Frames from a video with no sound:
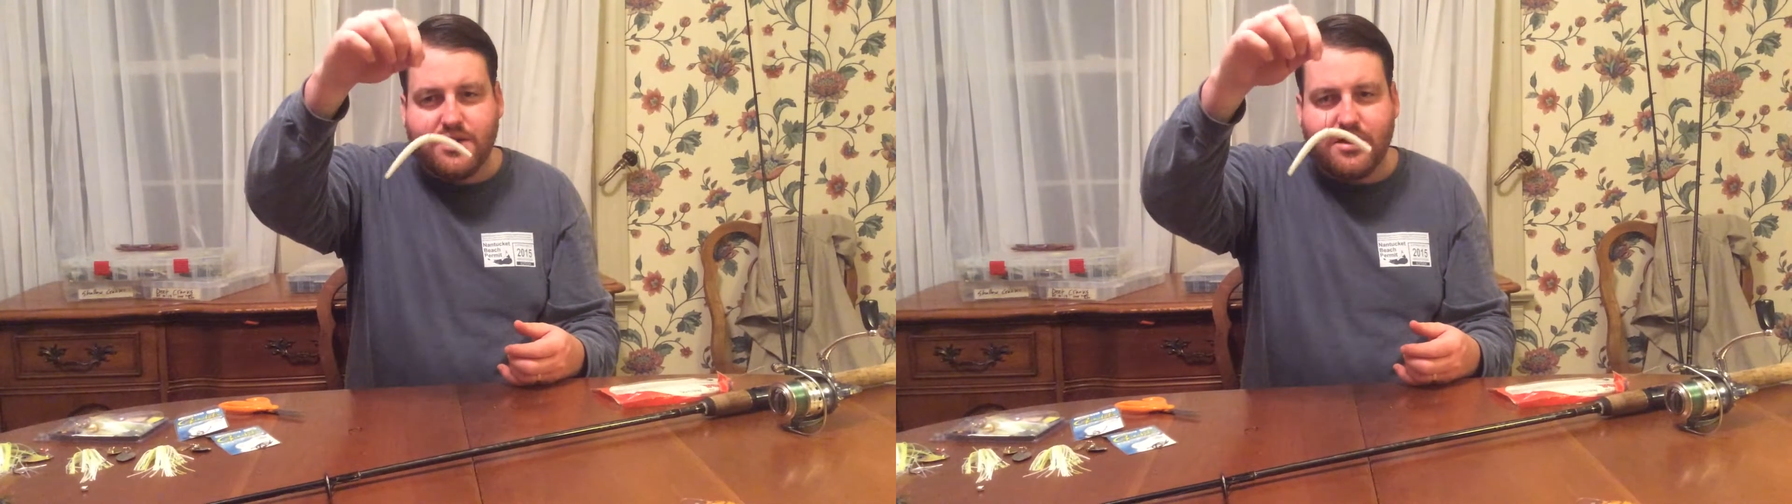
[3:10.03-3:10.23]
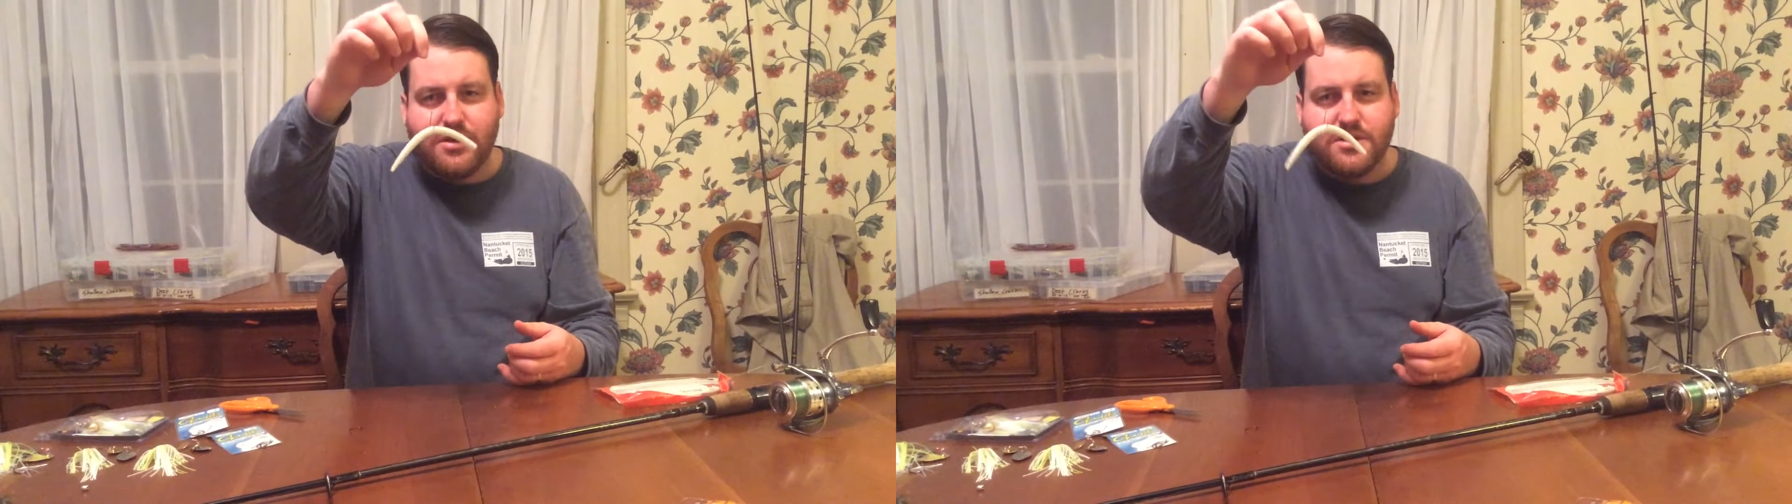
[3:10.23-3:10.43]

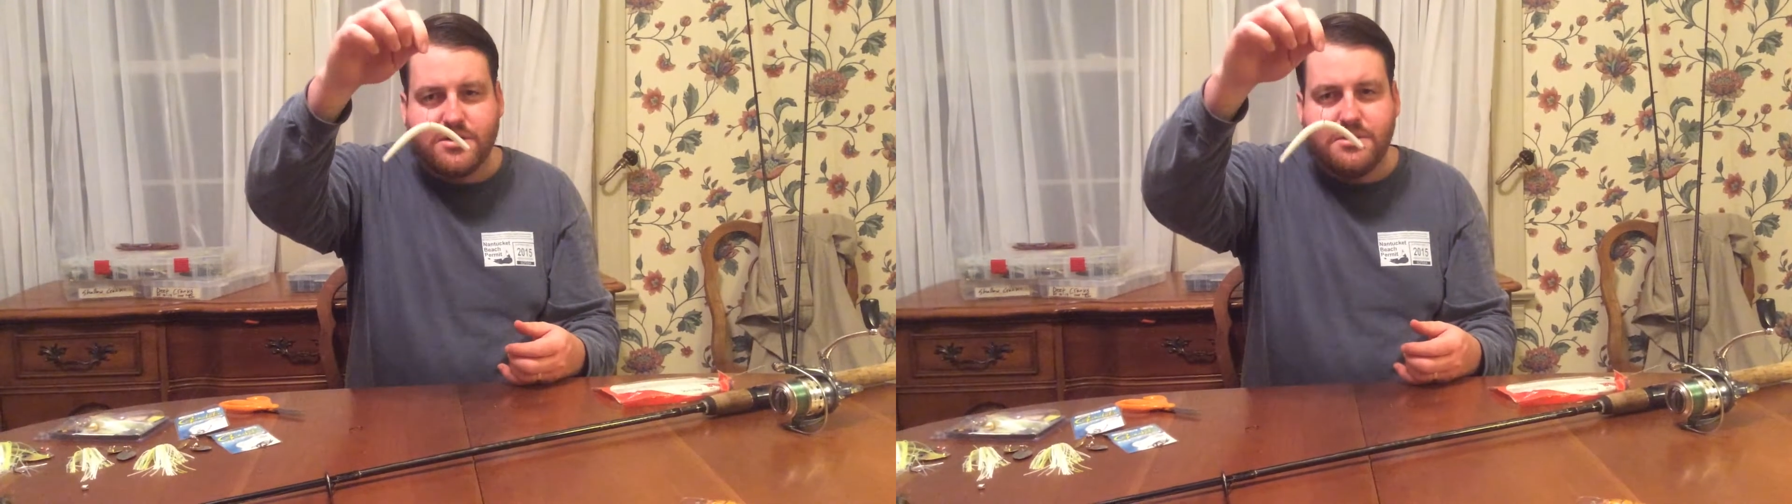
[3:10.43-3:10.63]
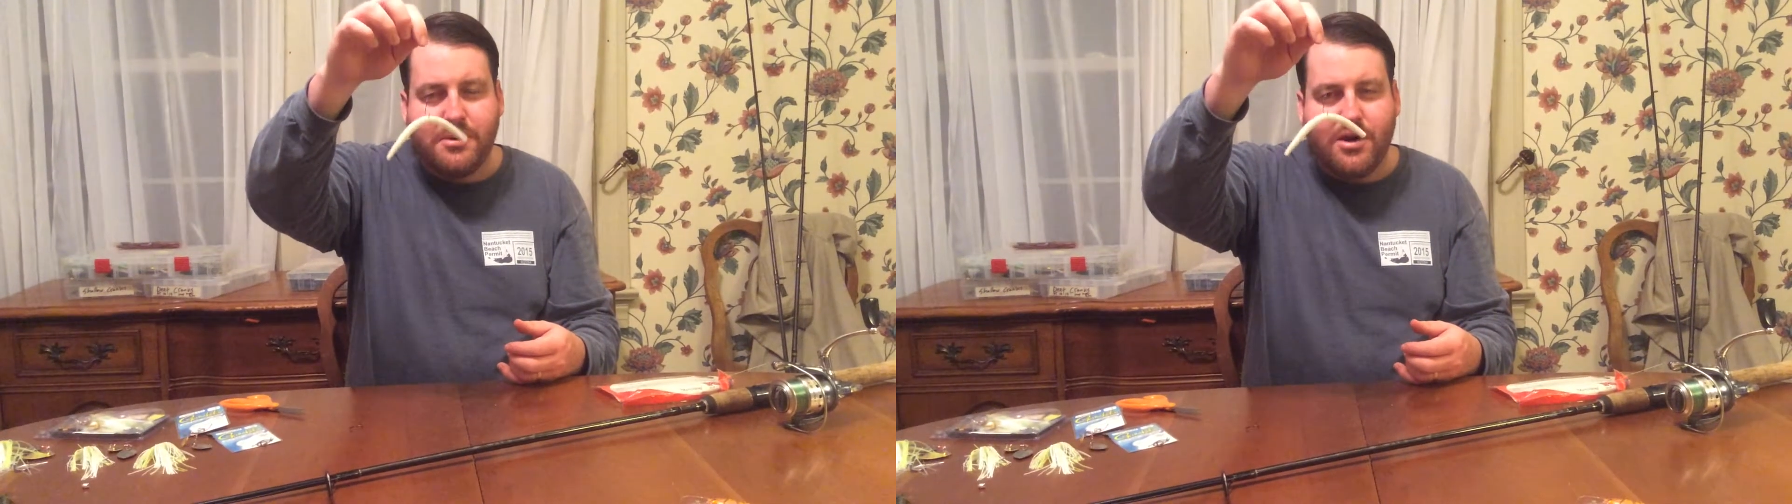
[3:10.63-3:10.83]
set the hook
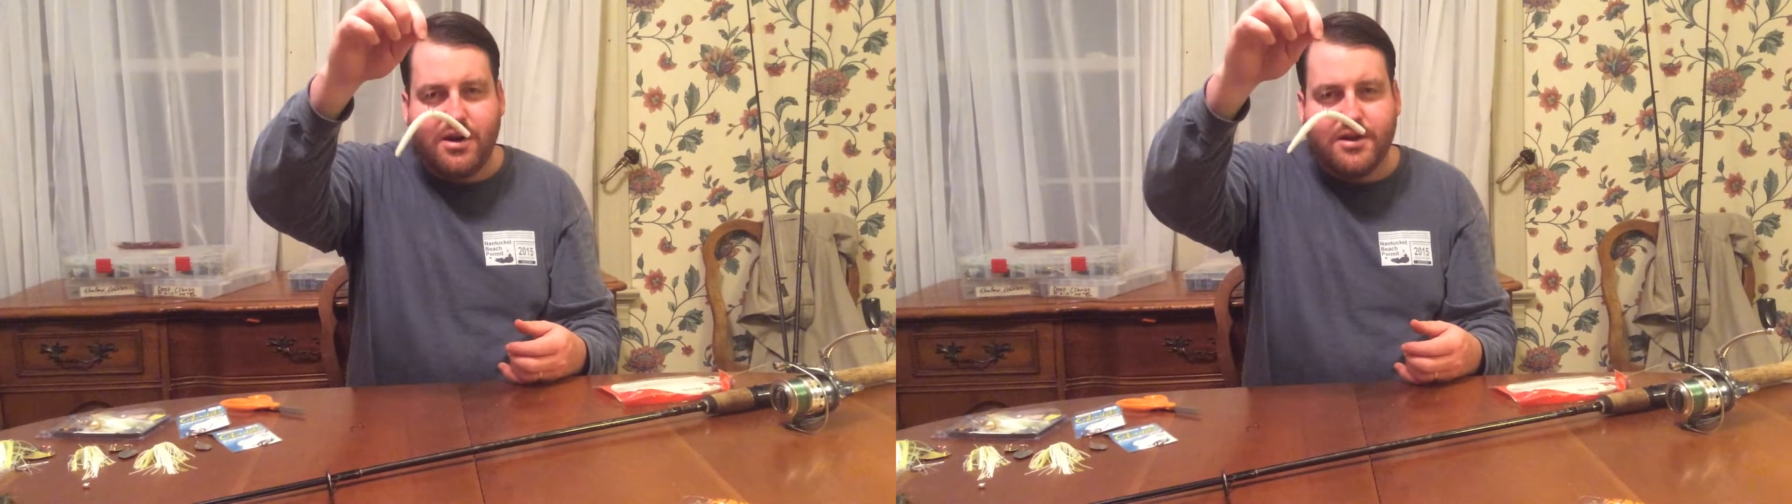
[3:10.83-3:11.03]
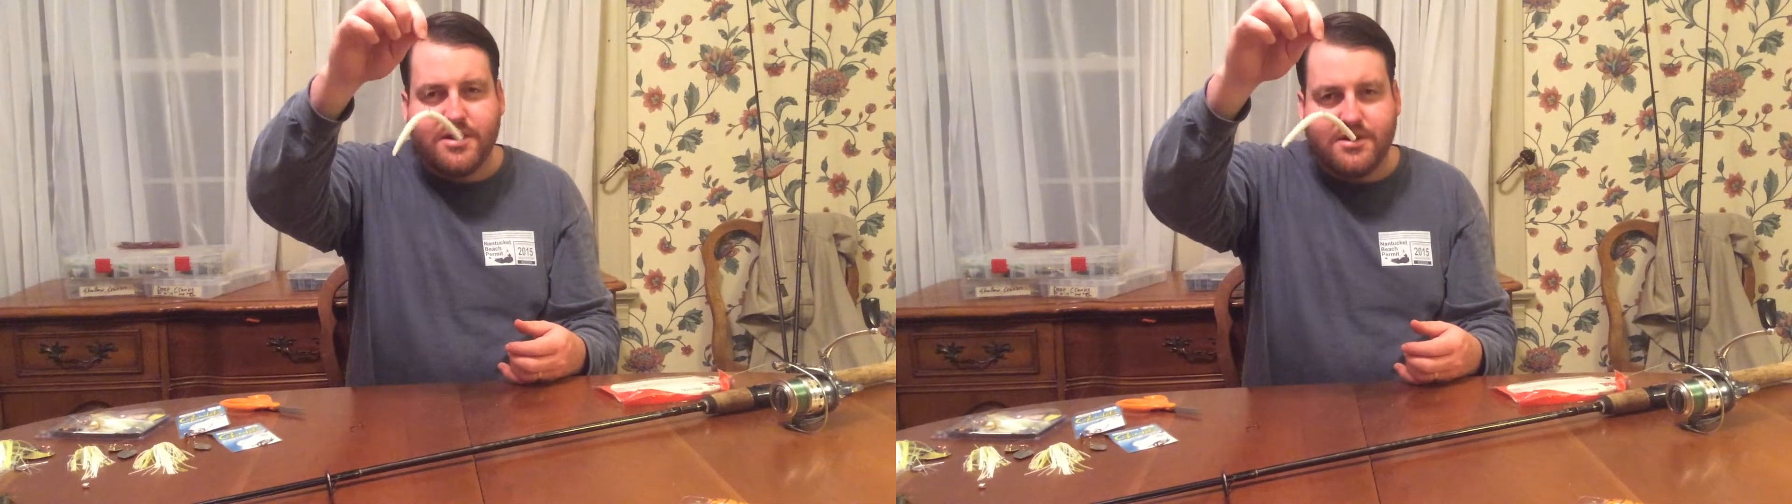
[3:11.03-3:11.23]
super
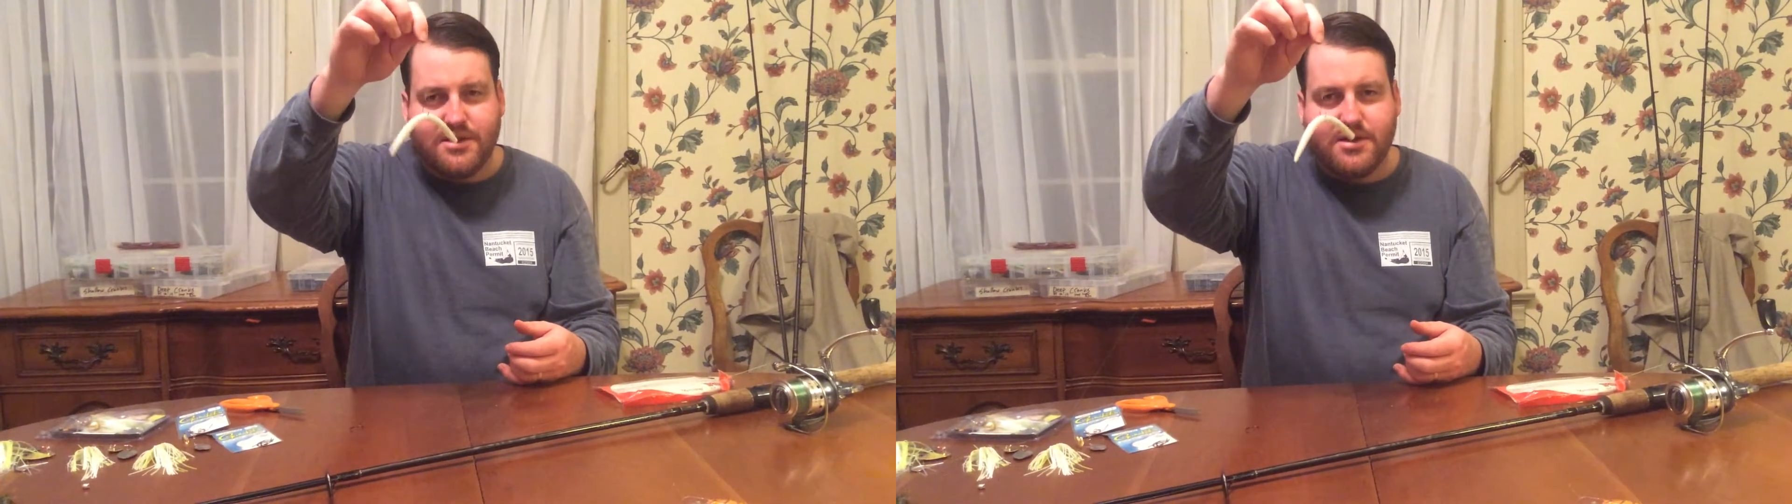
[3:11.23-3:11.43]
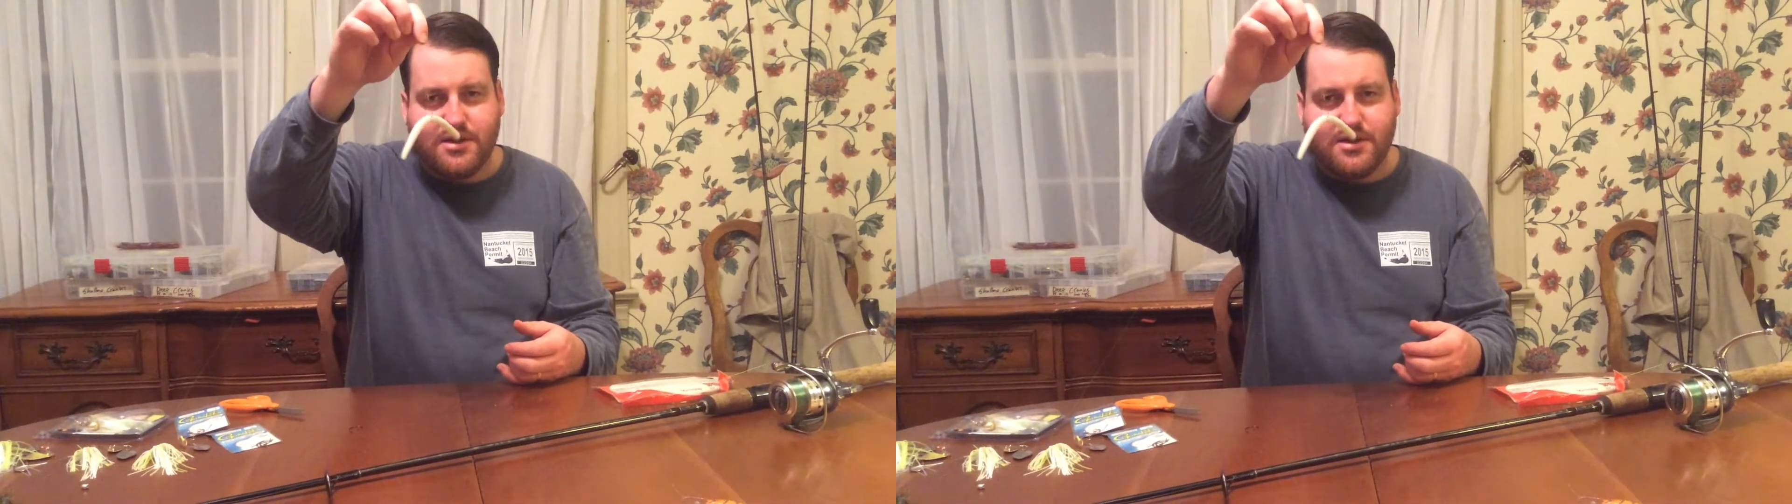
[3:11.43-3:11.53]
hard because